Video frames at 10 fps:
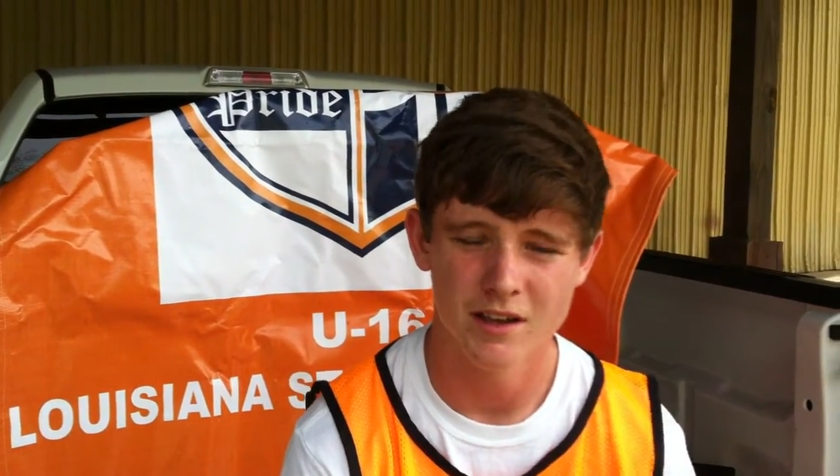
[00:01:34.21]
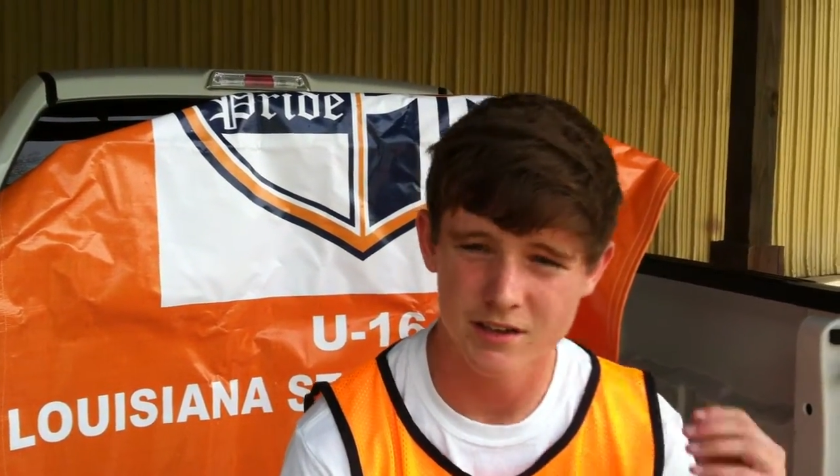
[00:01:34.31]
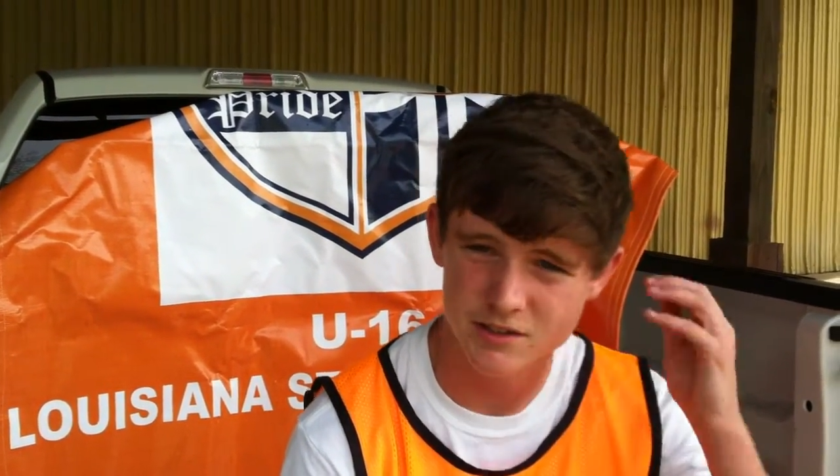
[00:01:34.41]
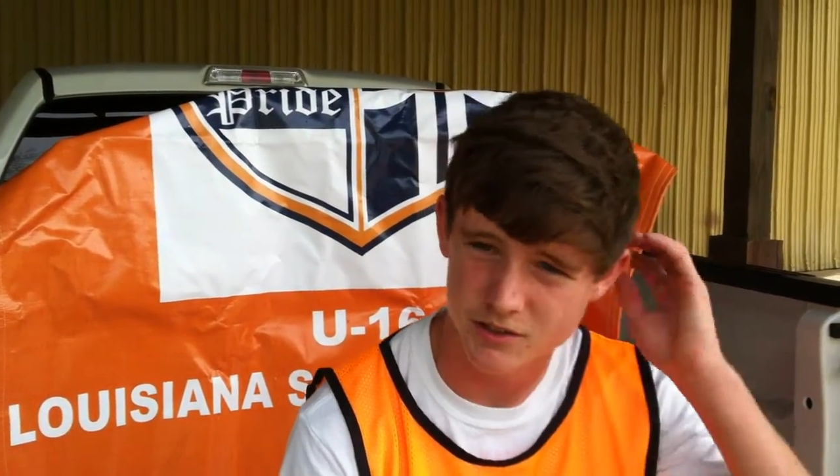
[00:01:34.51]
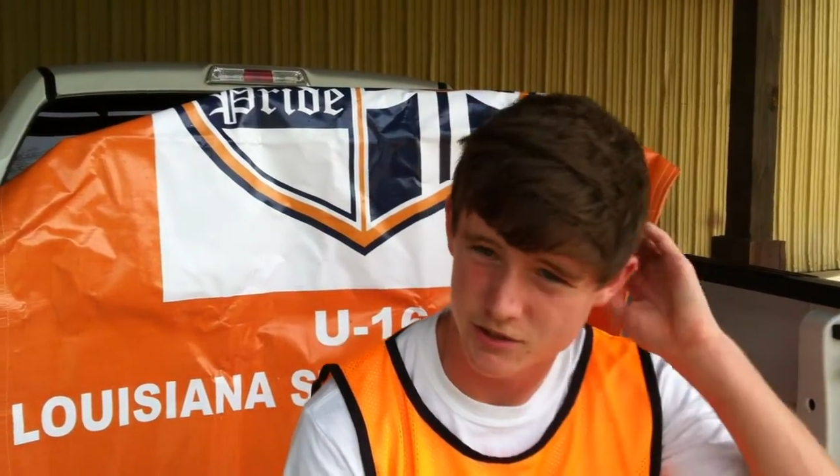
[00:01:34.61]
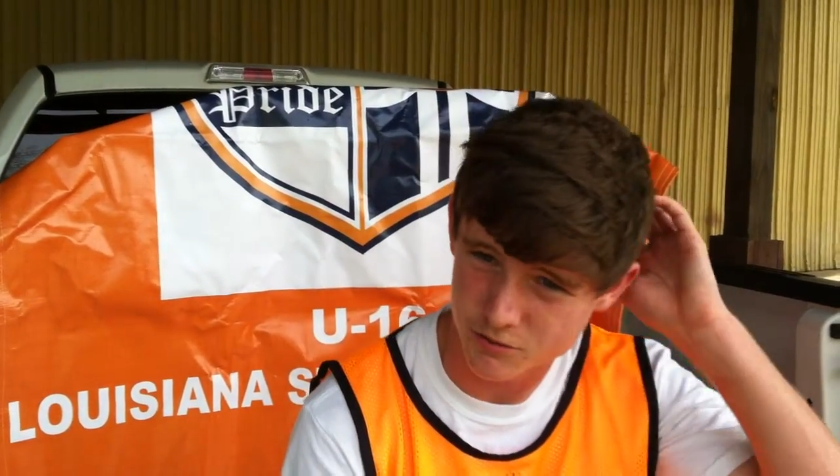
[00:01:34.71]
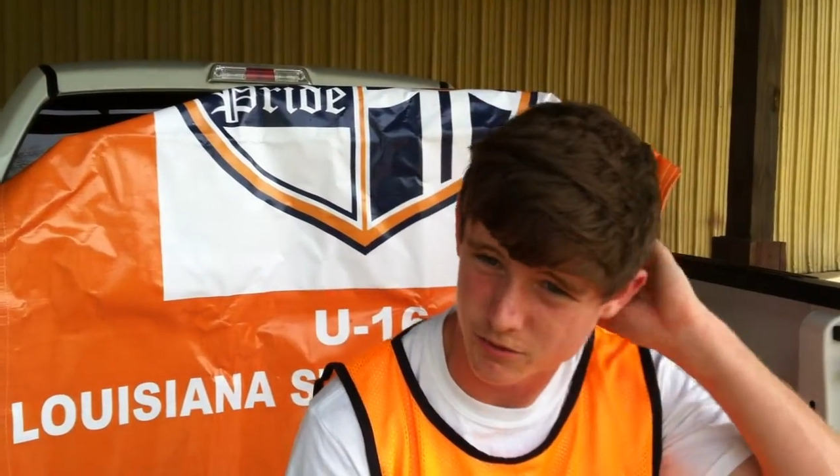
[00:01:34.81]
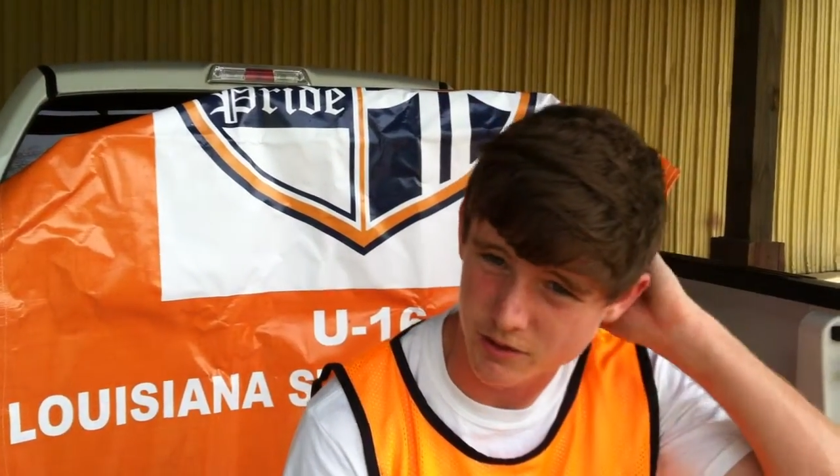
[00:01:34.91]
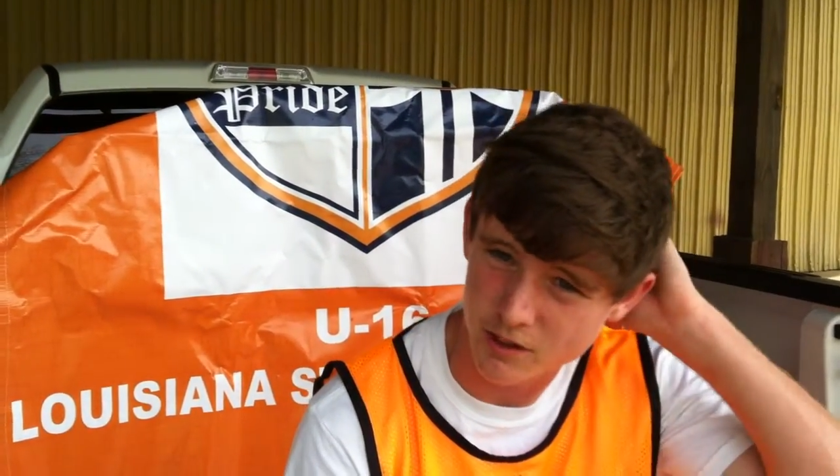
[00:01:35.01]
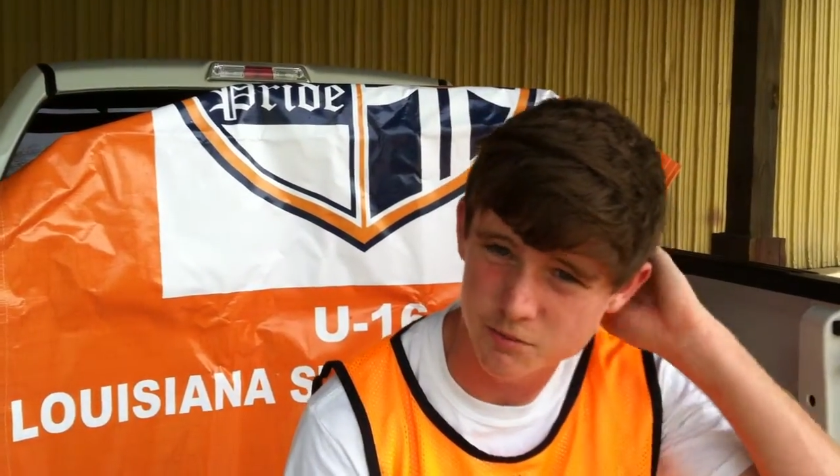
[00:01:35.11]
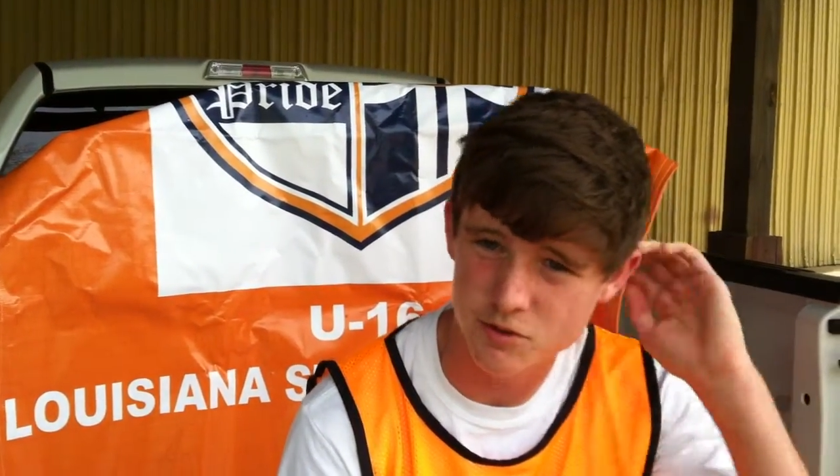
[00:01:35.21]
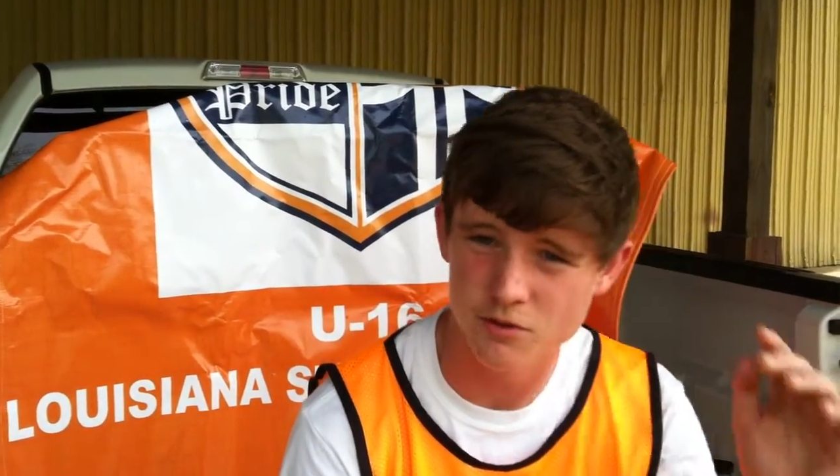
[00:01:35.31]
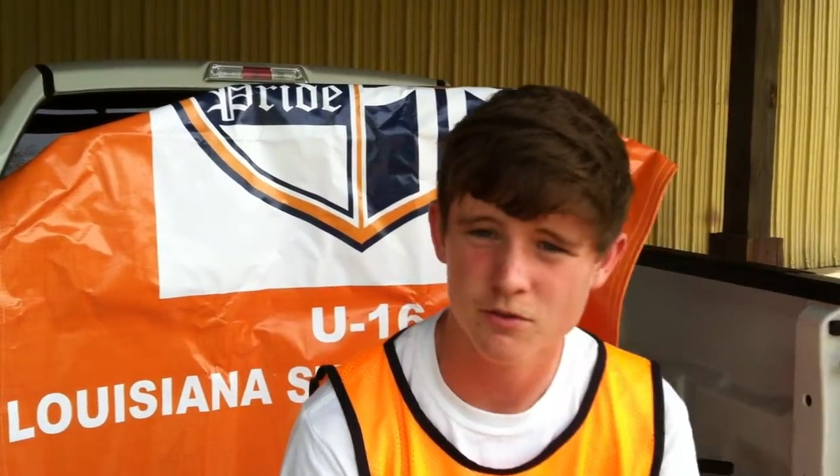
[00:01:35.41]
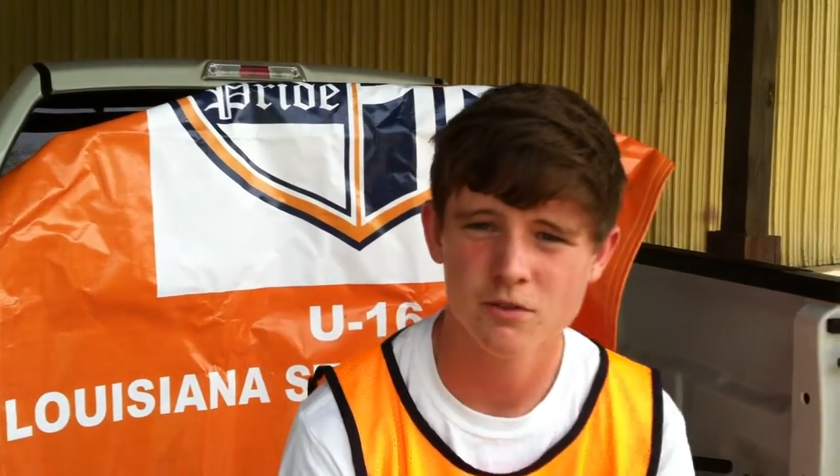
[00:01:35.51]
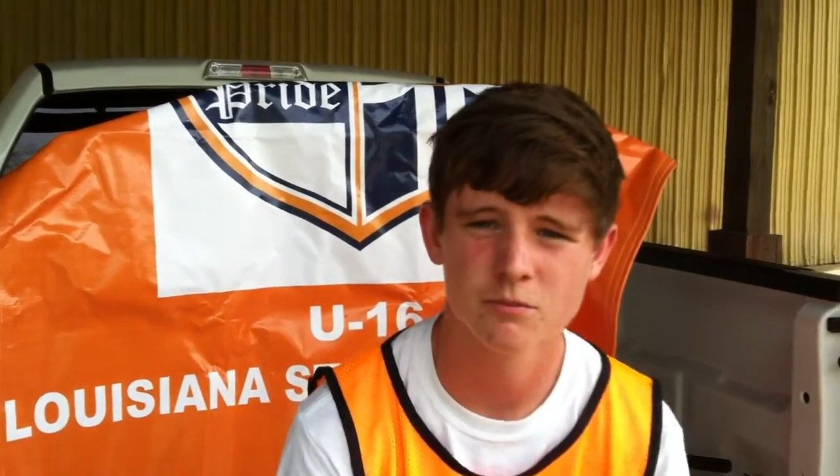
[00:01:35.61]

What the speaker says: and so it just really helped you